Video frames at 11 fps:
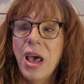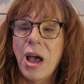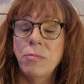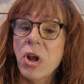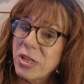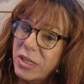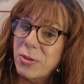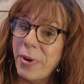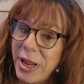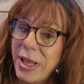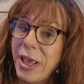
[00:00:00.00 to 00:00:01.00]
I'm not
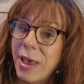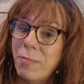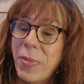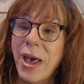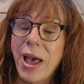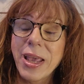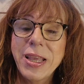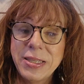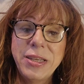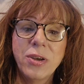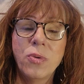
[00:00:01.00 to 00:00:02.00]
sweating yet, but I
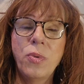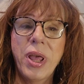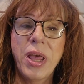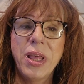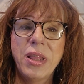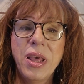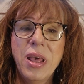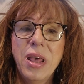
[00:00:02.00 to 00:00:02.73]
can deal with